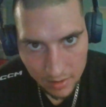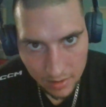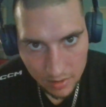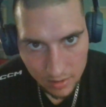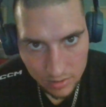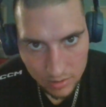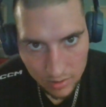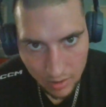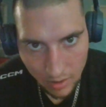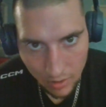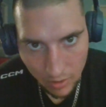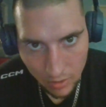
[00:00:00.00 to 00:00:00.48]

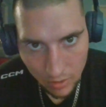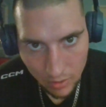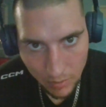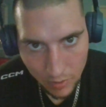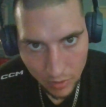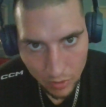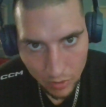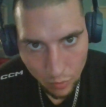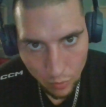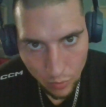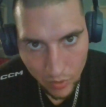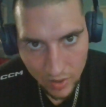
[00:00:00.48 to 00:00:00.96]
So
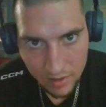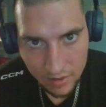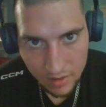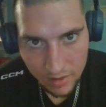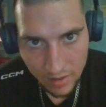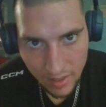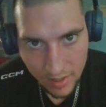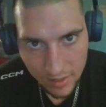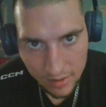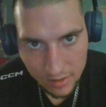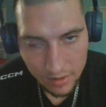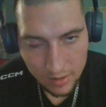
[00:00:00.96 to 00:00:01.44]
about a week
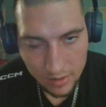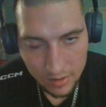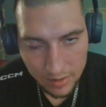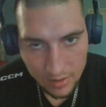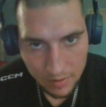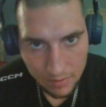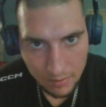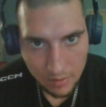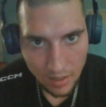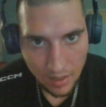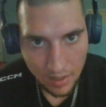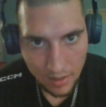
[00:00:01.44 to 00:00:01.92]
later,
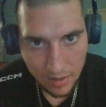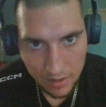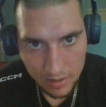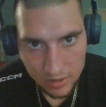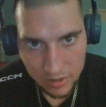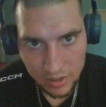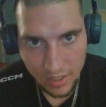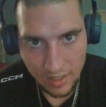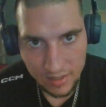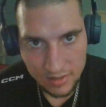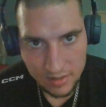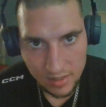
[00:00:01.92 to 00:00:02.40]

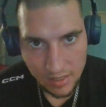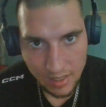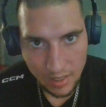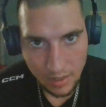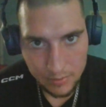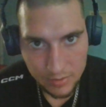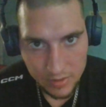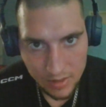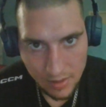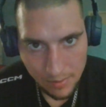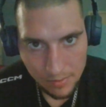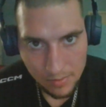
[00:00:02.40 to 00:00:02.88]
Jesse
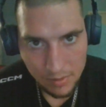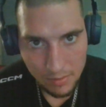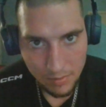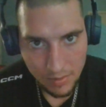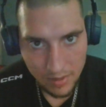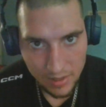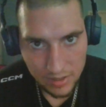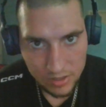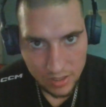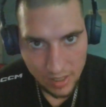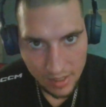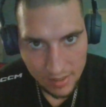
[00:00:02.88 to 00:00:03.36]
comes up to
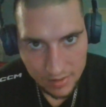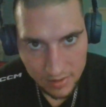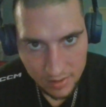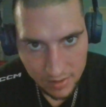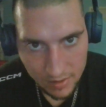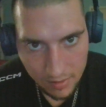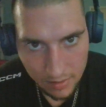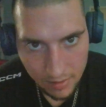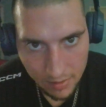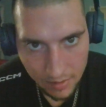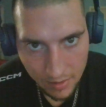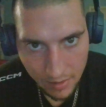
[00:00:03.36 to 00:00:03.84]
me.
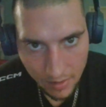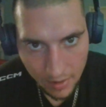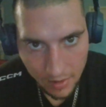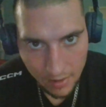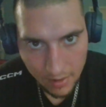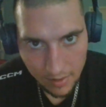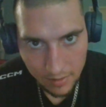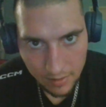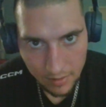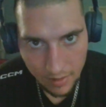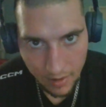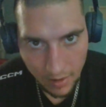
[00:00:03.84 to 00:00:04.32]
Jesse,
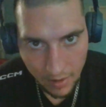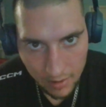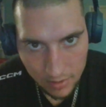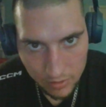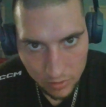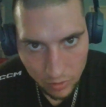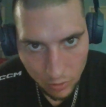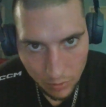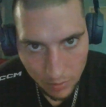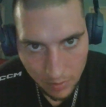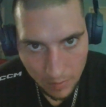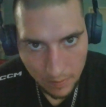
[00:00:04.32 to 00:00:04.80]
the guy that
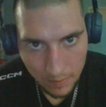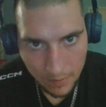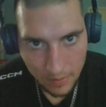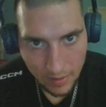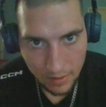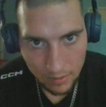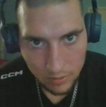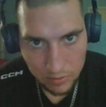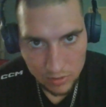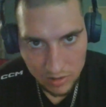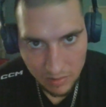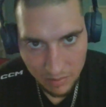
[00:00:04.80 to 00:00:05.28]
told me that
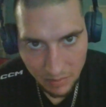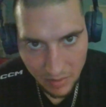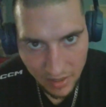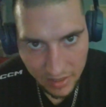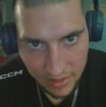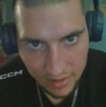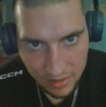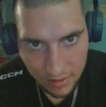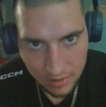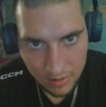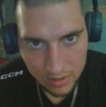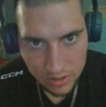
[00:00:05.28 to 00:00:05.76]
it was a
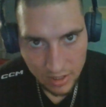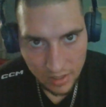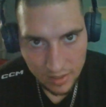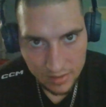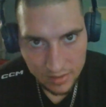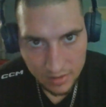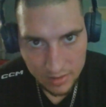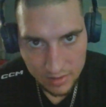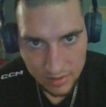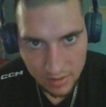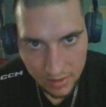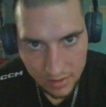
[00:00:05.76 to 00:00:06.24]
biker.
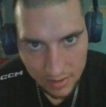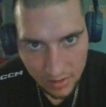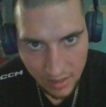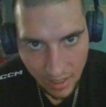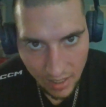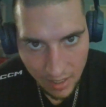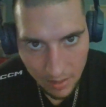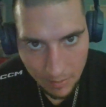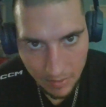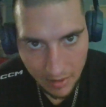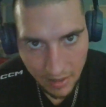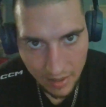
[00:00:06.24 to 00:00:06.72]
Jesse says,
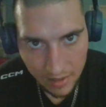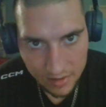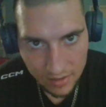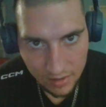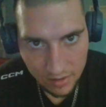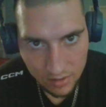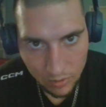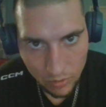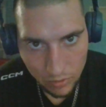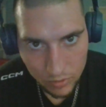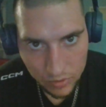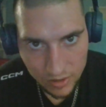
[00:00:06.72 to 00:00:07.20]
"Hey man,
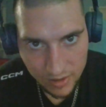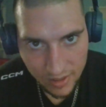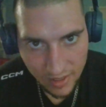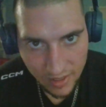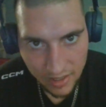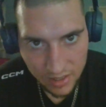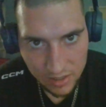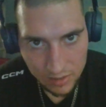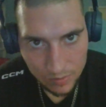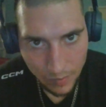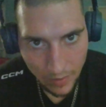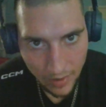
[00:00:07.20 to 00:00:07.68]
get those
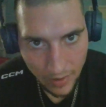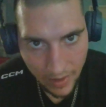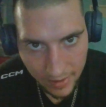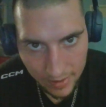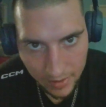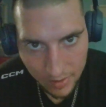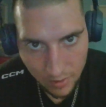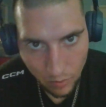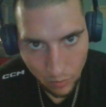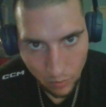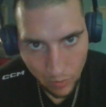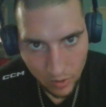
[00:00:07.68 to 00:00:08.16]
keys back."
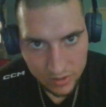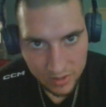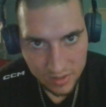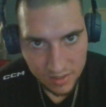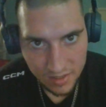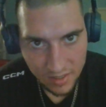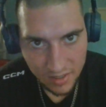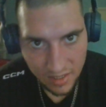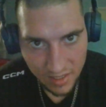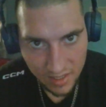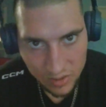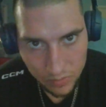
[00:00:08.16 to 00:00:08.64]
He wants the
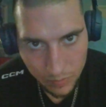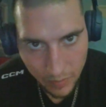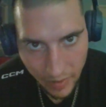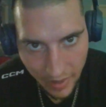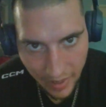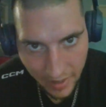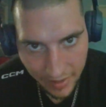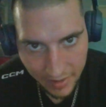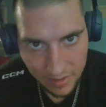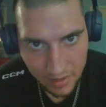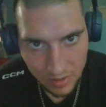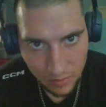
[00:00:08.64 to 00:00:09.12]
keys
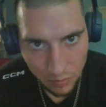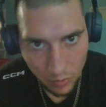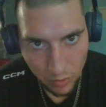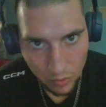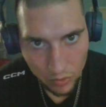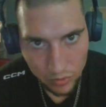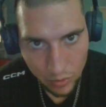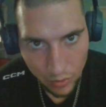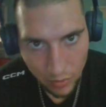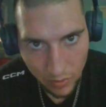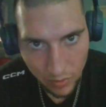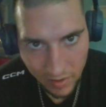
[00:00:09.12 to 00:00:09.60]
back, and he won't
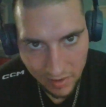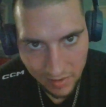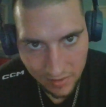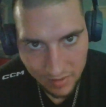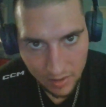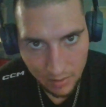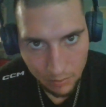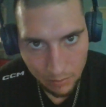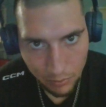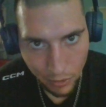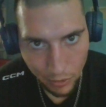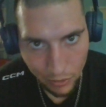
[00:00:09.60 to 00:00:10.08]
do anything
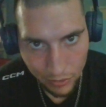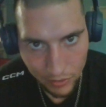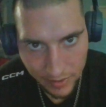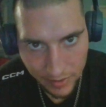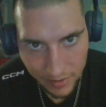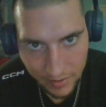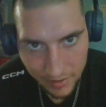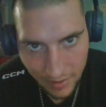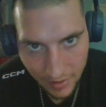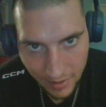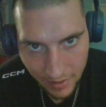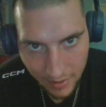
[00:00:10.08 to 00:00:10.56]
about it.
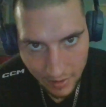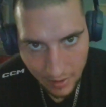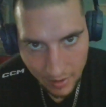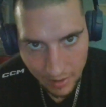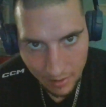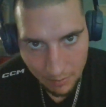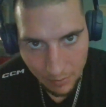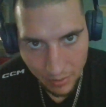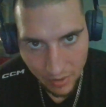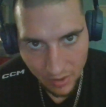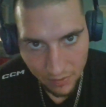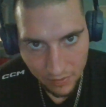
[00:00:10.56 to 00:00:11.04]

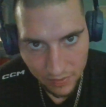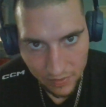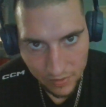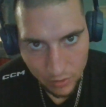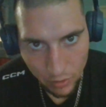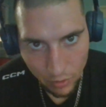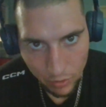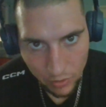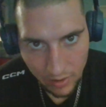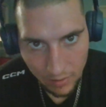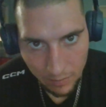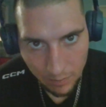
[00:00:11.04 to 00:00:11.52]
But if you
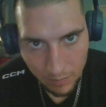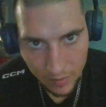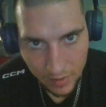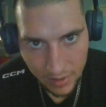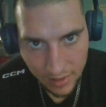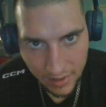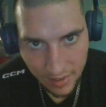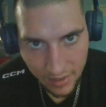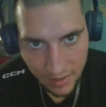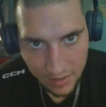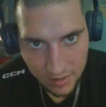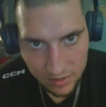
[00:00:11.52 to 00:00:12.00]
don't give him the
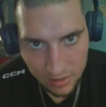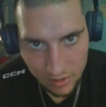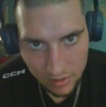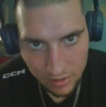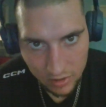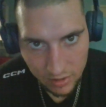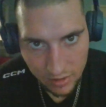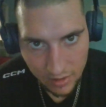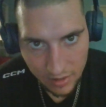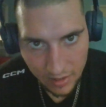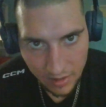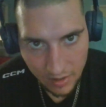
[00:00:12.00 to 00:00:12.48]
keys,
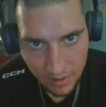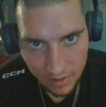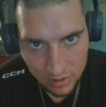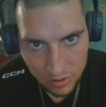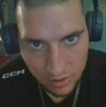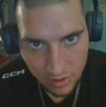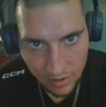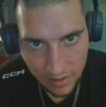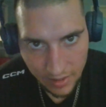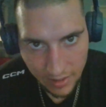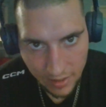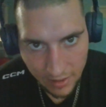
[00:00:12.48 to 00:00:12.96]
he's
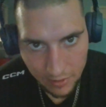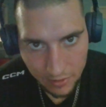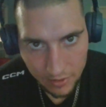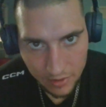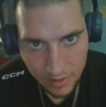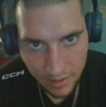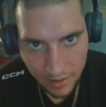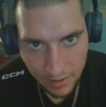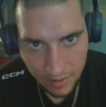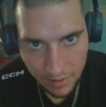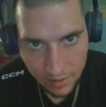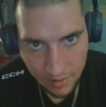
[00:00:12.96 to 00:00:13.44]
gonna kill
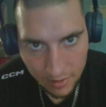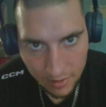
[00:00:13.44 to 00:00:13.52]
you.